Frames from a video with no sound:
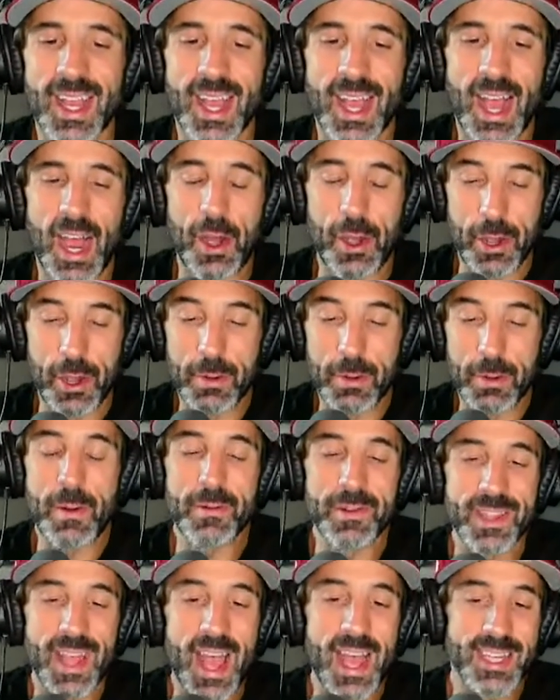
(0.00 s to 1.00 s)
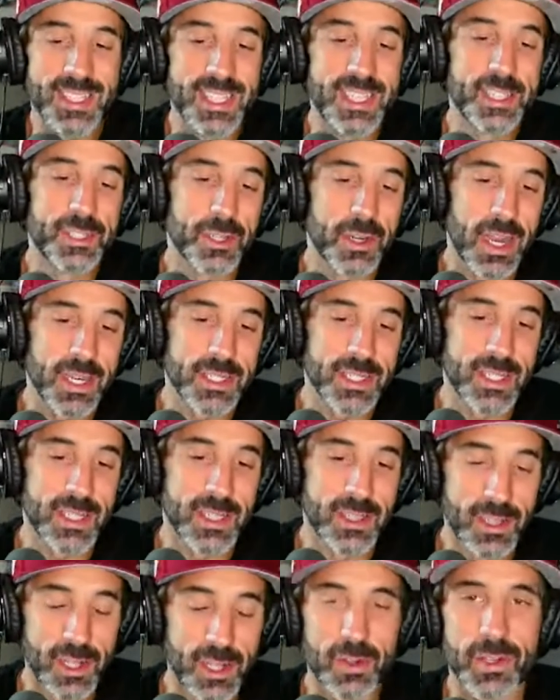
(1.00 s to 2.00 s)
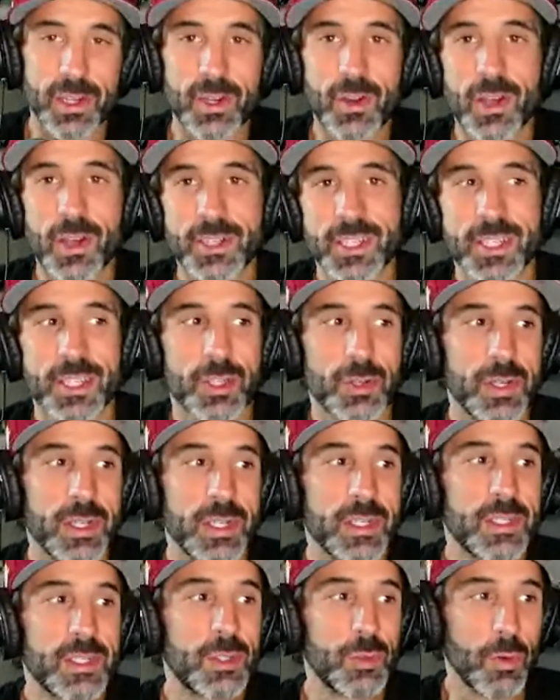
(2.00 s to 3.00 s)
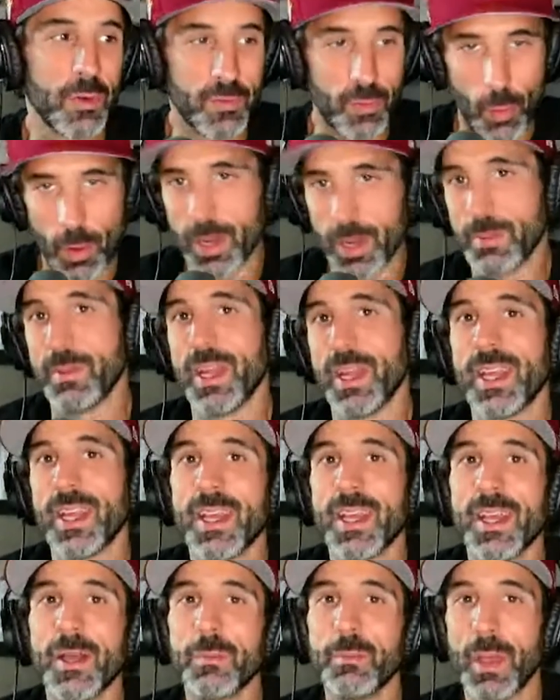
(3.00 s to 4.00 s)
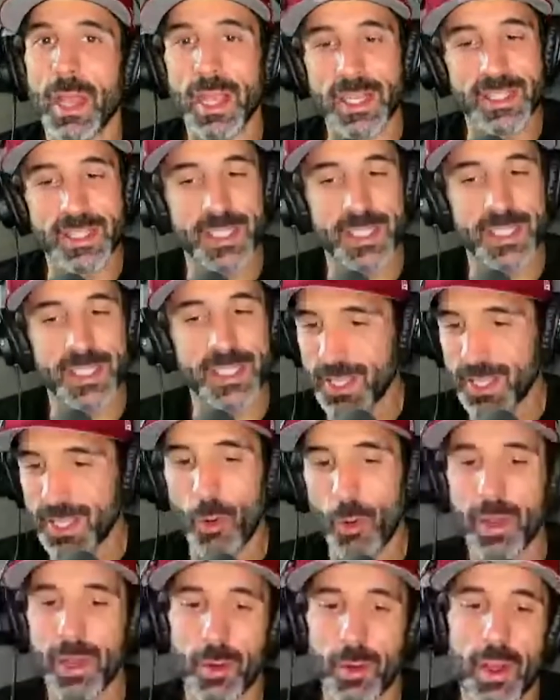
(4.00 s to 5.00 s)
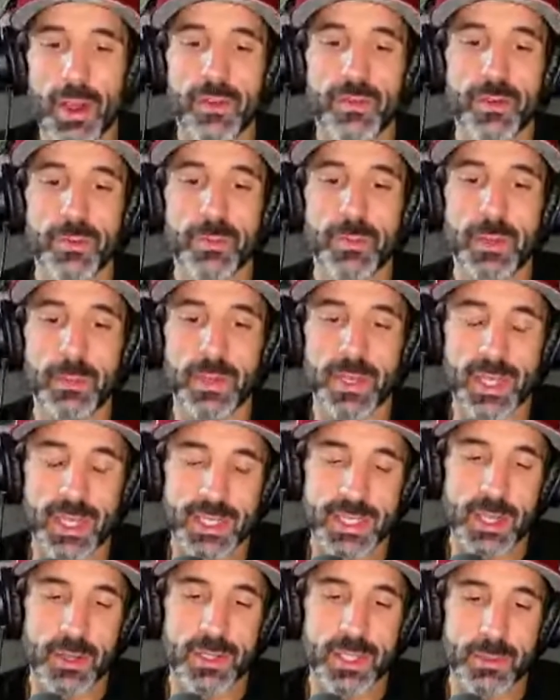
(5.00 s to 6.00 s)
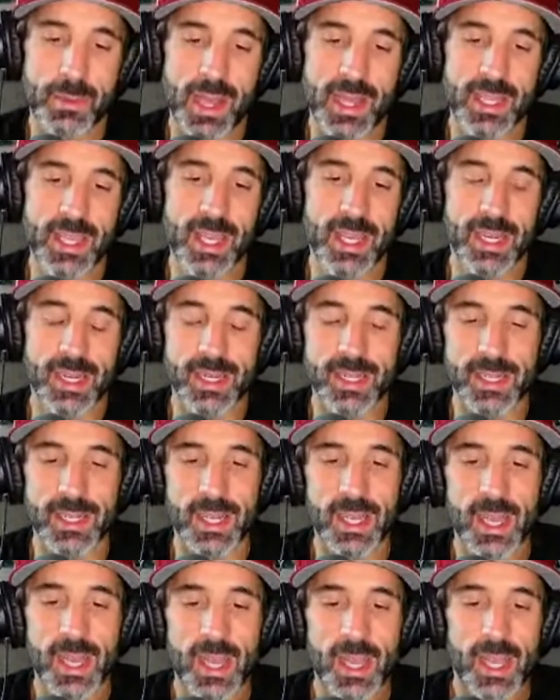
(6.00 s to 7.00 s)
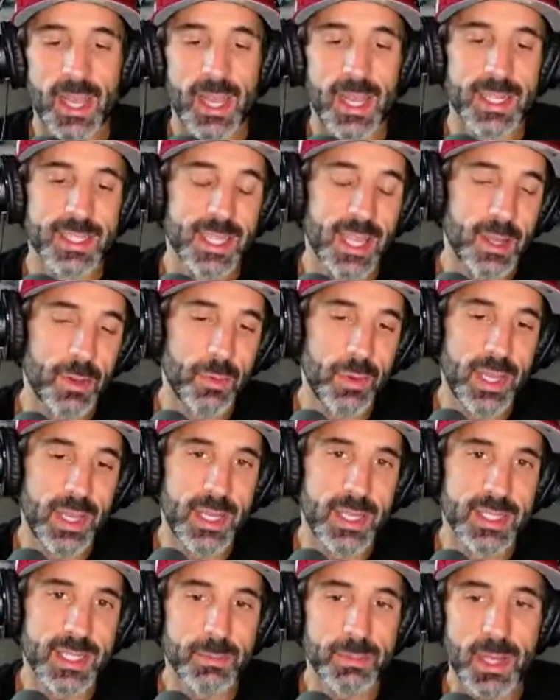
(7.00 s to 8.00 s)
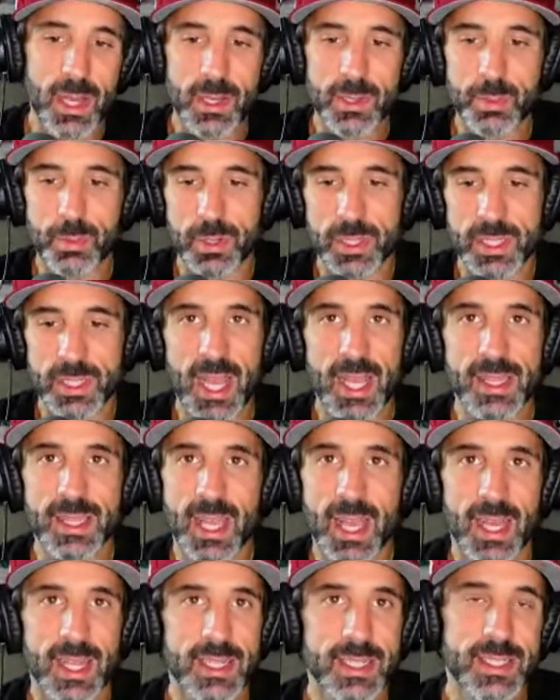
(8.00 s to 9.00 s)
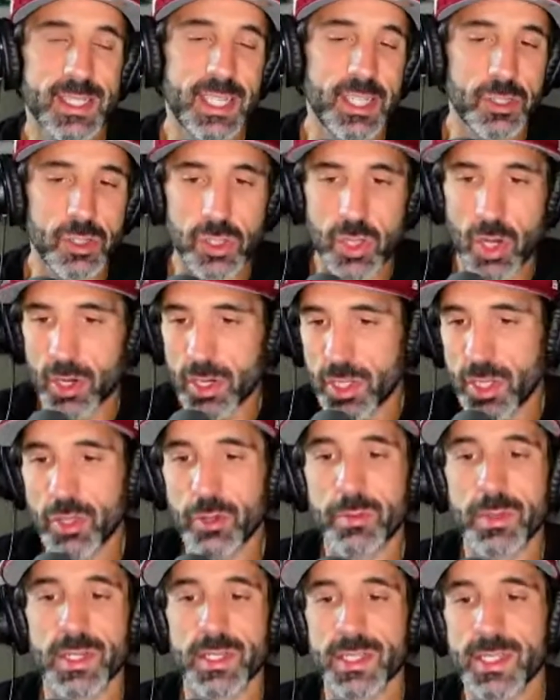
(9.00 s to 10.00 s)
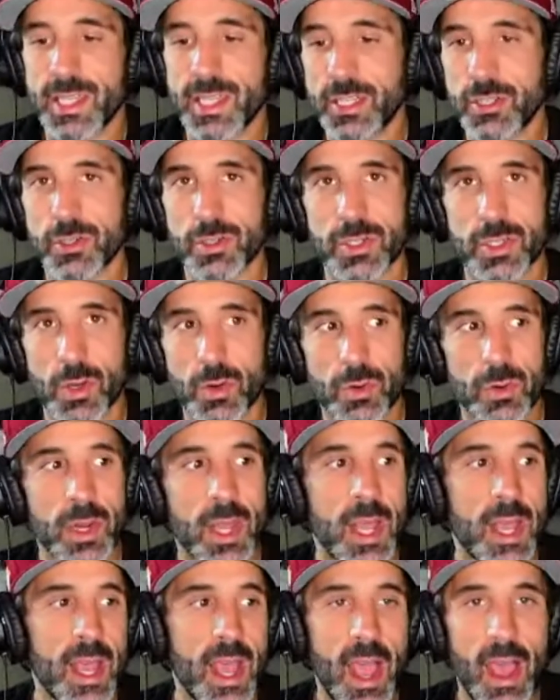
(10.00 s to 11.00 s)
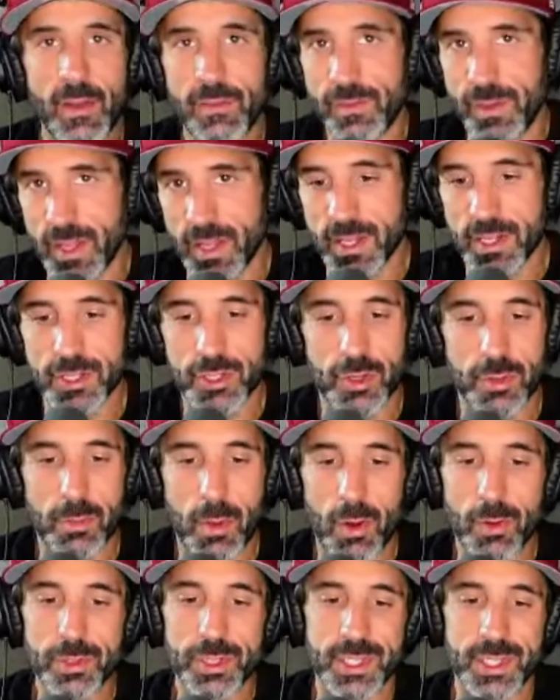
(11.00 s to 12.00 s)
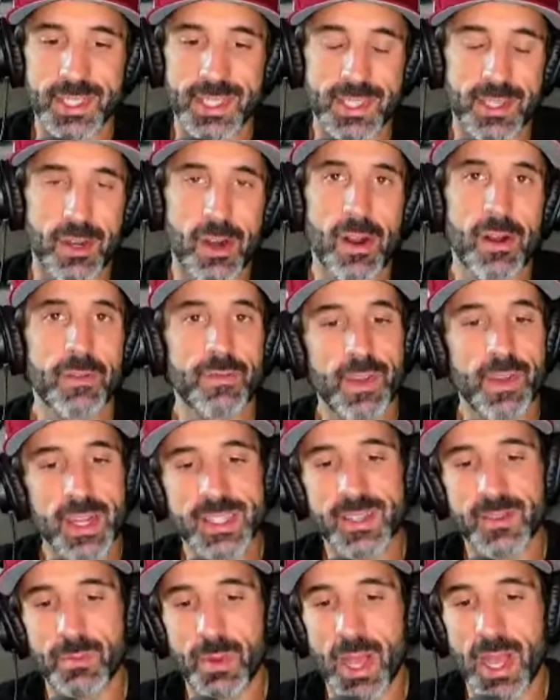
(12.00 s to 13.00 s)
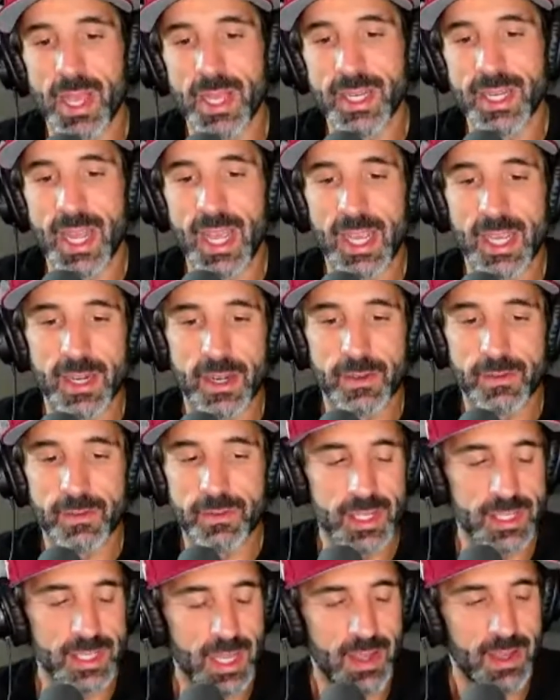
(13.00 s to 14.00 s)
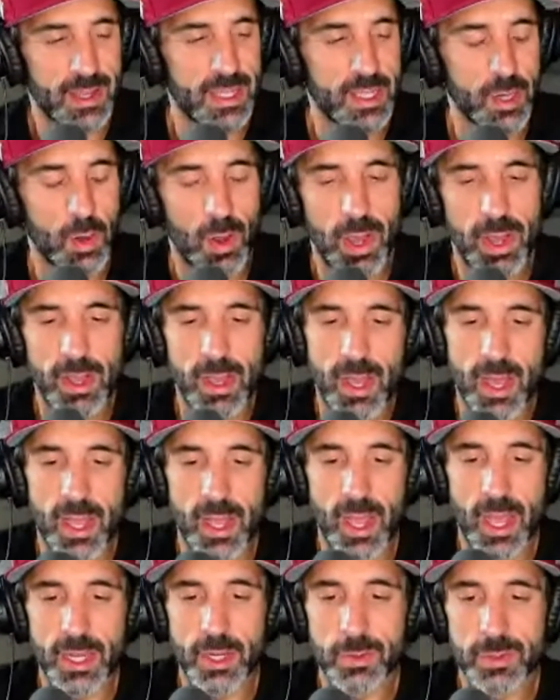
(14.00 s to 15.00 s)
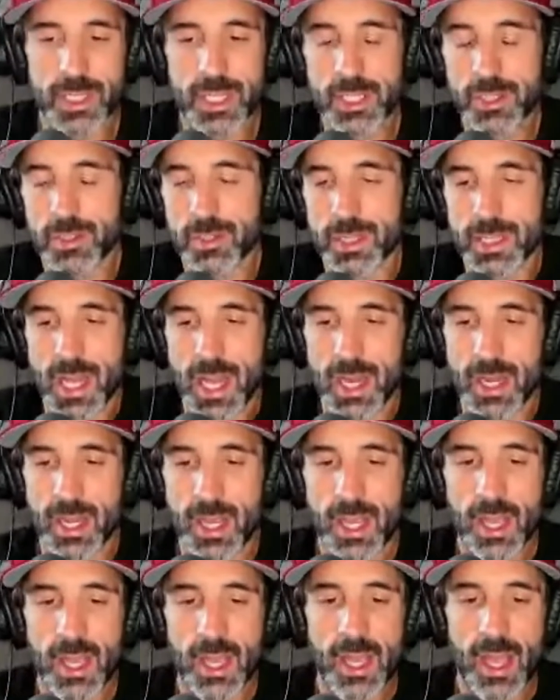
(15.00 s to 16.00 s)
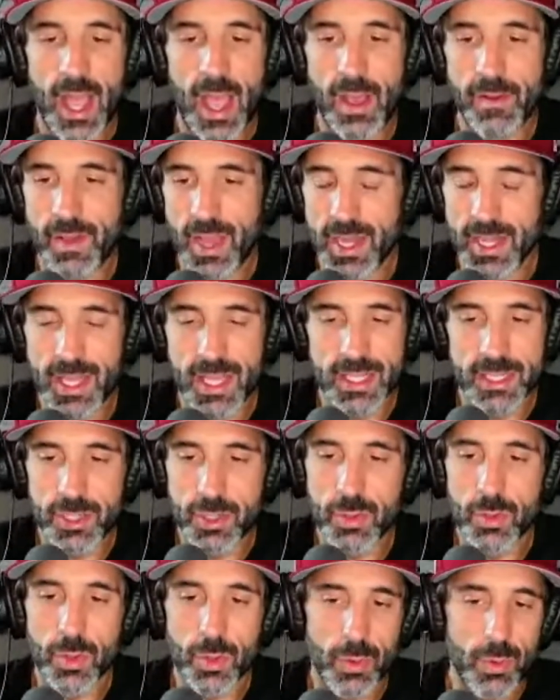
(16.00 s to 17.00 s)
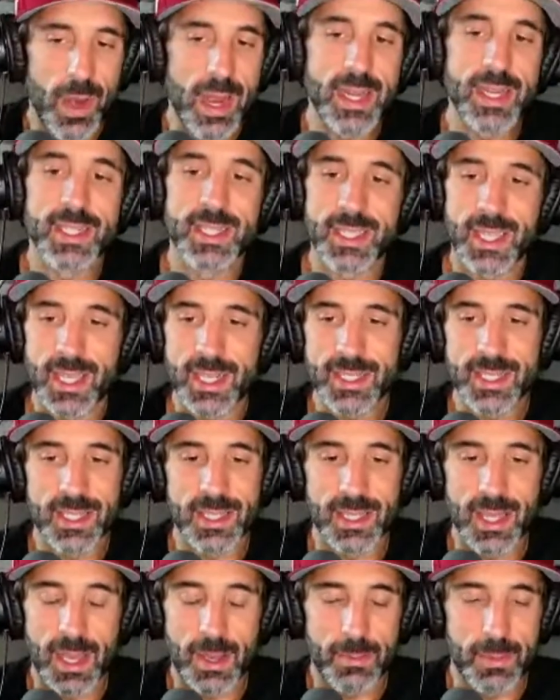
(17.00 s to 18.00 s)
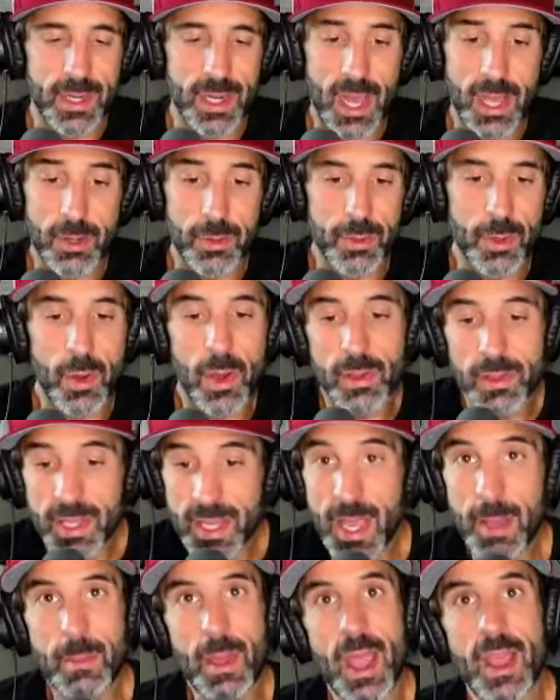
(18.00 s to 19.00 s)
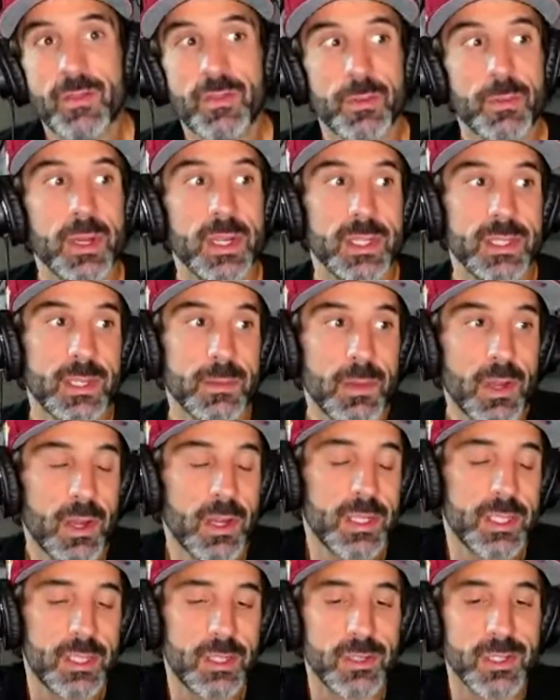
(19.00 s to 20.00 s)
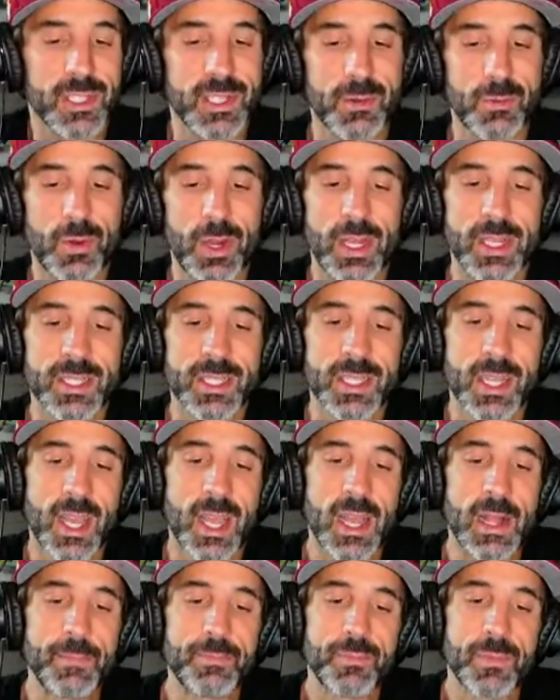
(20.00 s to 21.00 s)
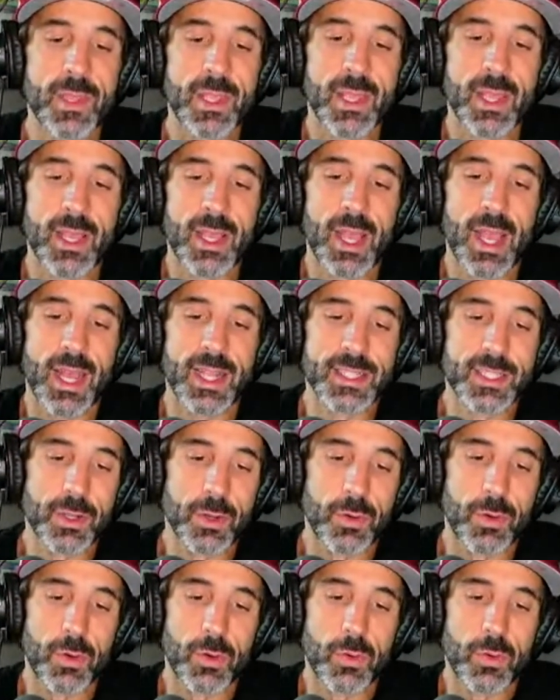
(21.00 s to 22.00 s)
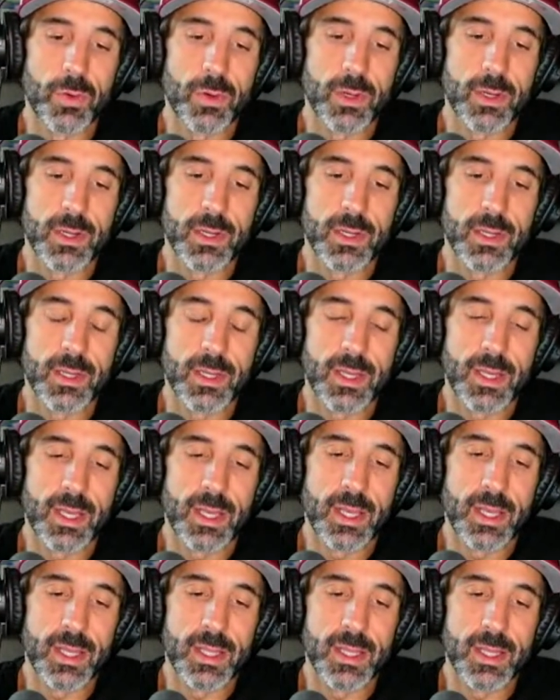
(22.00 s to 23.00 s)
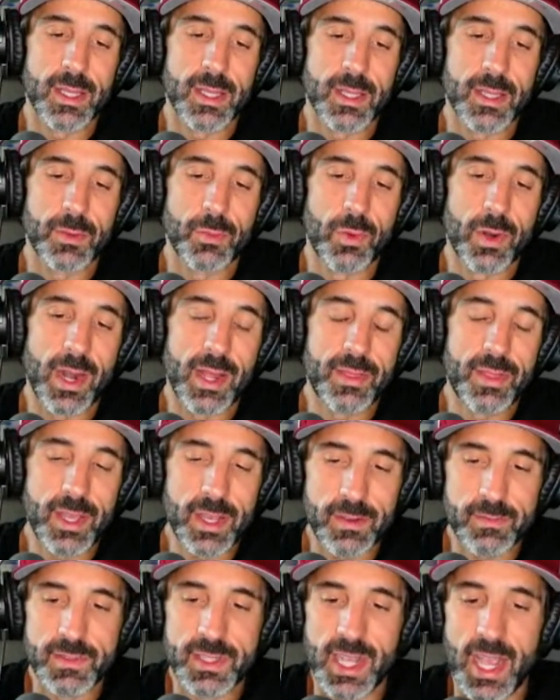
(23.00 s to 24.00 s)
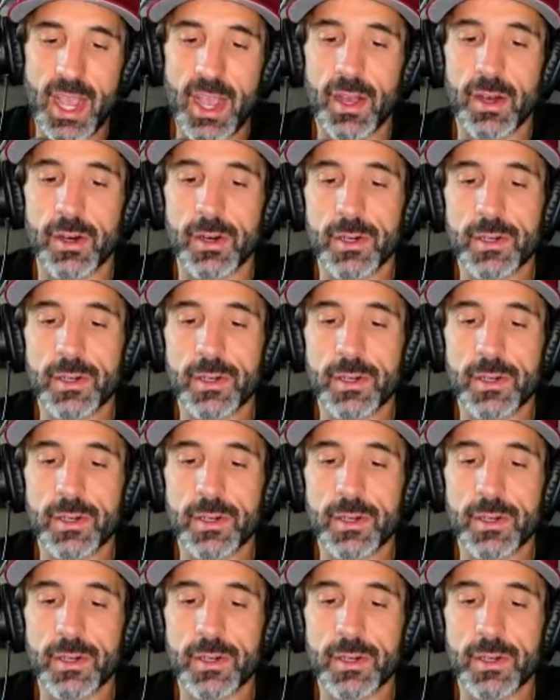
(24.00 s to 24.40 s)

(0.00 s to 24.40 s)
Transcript: I remember that teacher actually literally crossing the street to avoid me, basically going away from me because I was a bad kid. And it's like we sometimes pretend that teachers aren't humans. Teachers don't have feelings or emotions, and they're not affected by negative things. you know, I, I I know teachers that have had kids do horrendous things to them, and I don't know how they came back from it. To be honest, you in some ways. And so, when I think of Dale,